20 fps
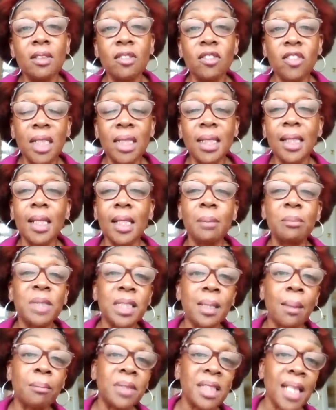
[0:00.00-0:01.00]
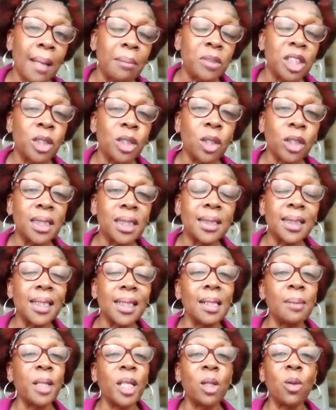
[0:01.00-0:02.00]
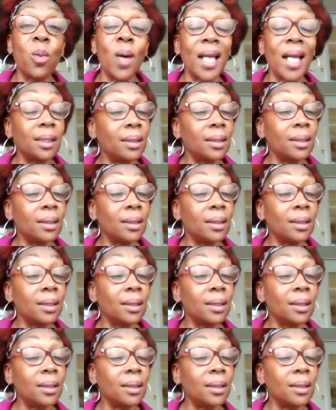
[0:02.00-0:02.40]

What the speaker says: feeding him, sometimes not sleeping well.